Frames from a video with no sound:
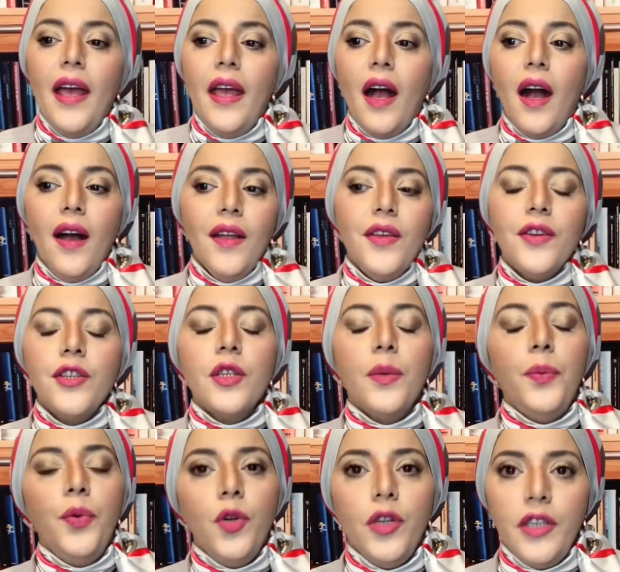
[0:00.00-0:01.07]
other
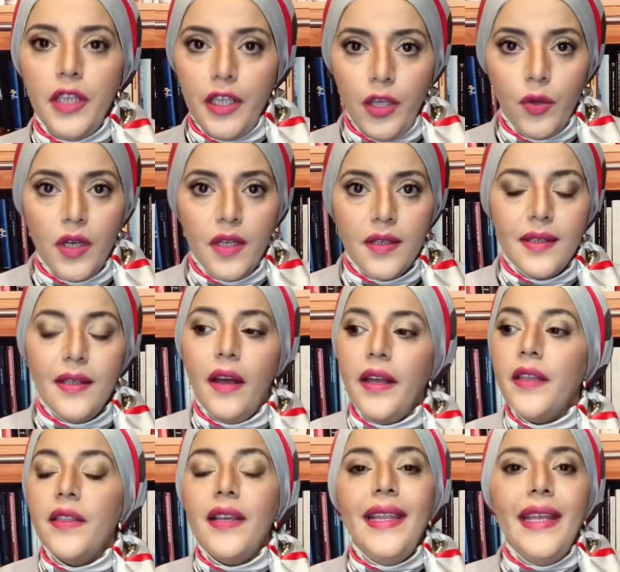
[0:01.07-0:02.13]
supporting units
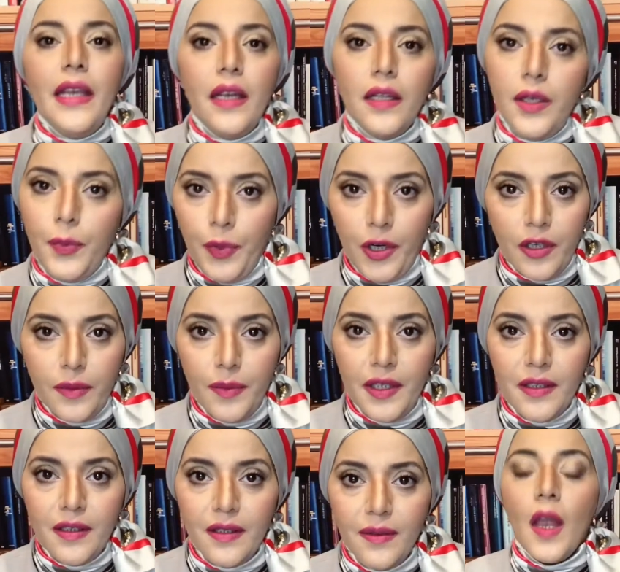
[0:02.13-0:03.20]
like the legal
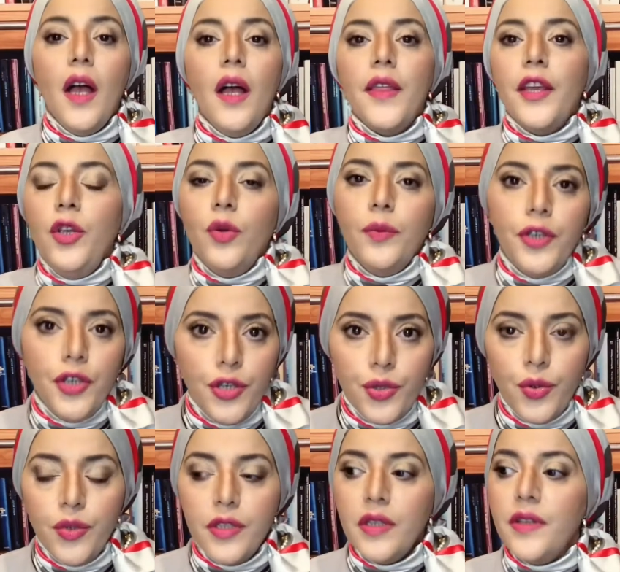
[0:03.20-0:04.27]
department, the human
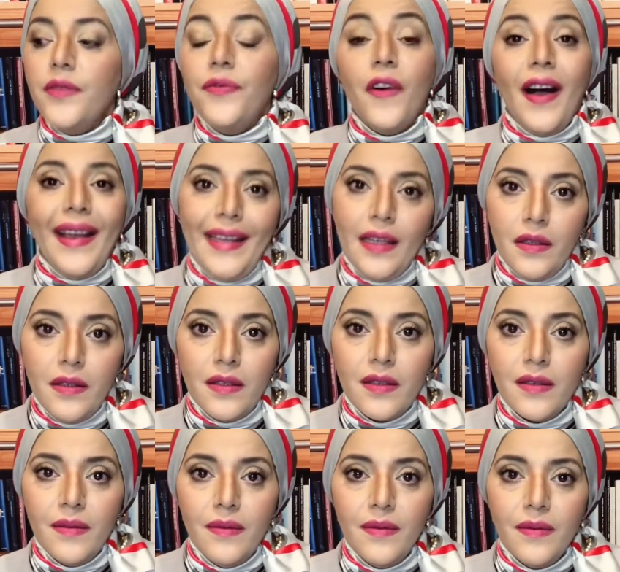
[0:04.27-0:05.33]
resources, the
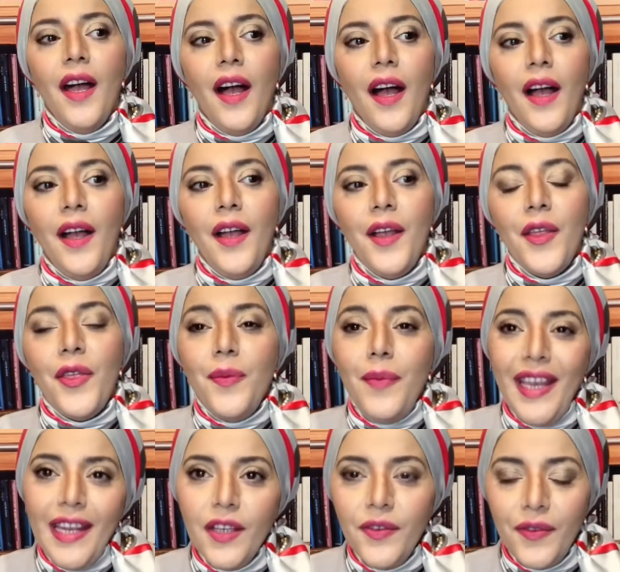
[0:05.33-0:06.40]
finance. The
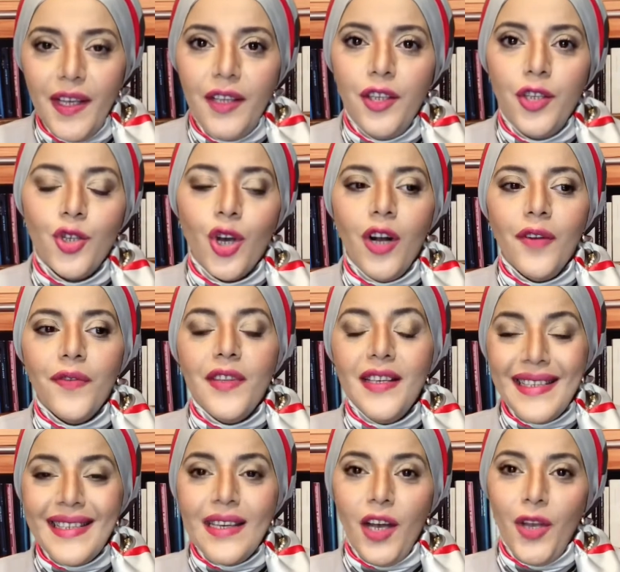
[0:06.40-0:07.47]
main advantage of this
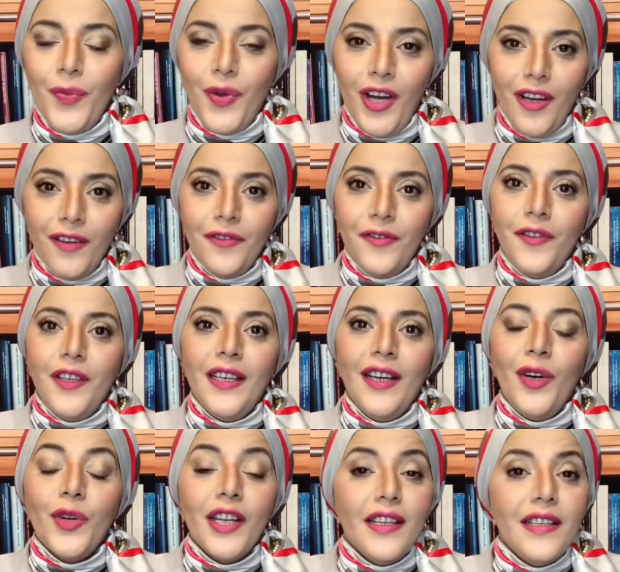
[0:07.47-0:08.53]
type of
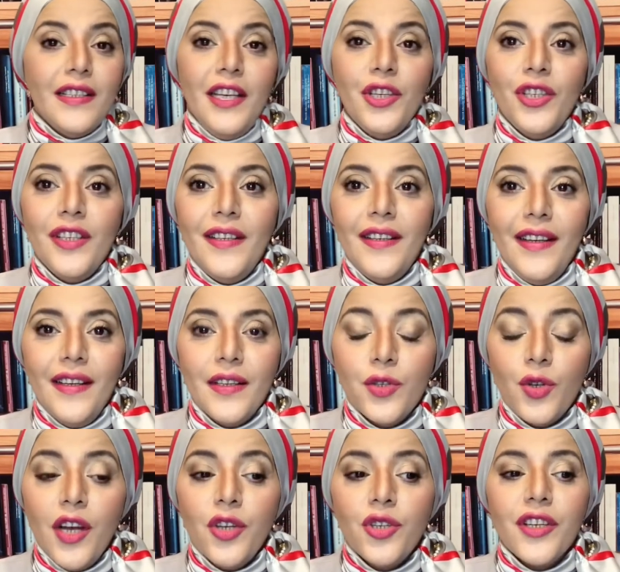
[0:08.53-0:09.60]
organizational
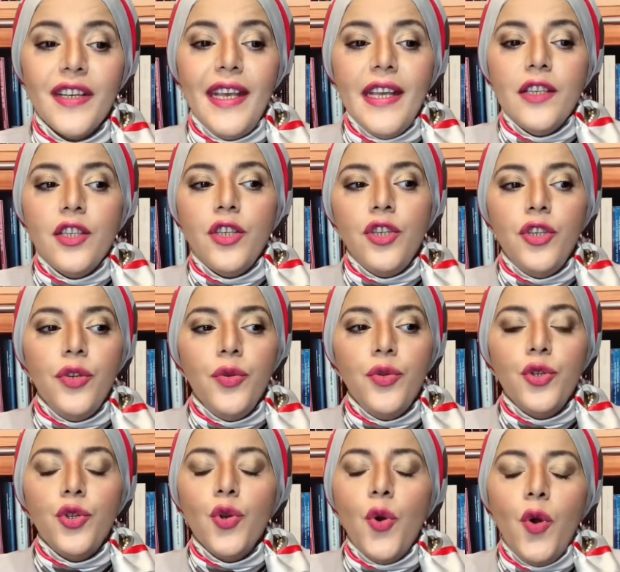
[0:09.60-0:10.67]
structure is to
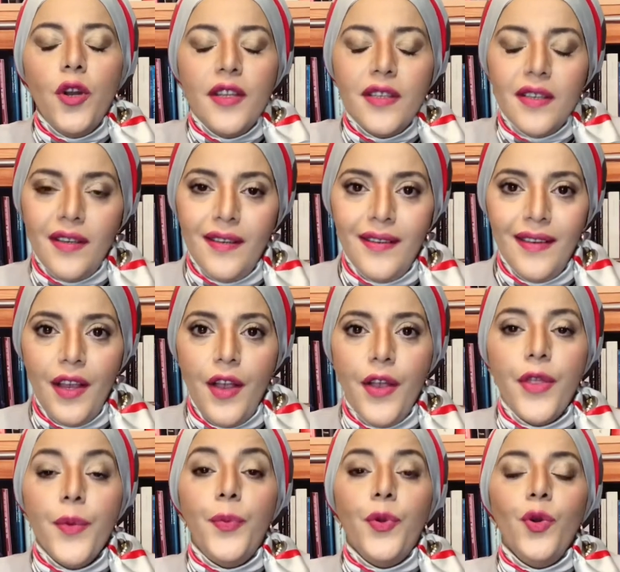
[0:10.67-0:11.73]
shorten
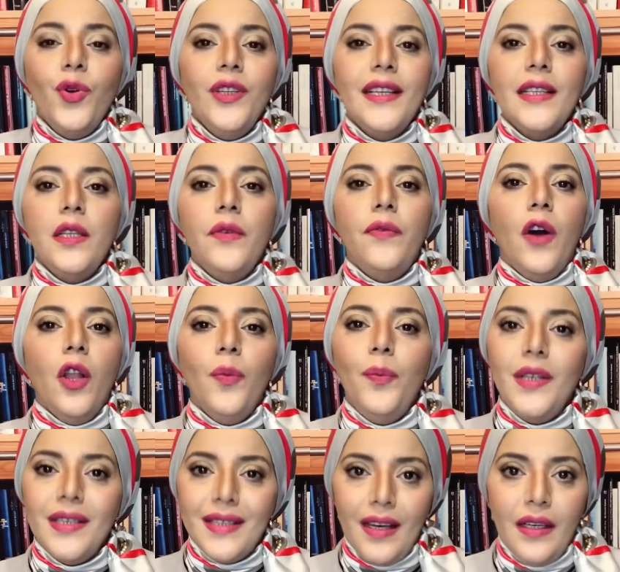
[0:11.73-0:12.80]
the product
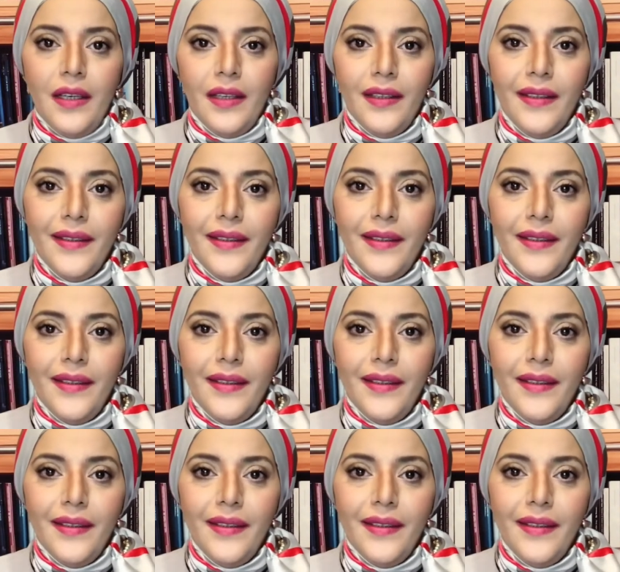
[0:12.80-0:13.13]
development cycle.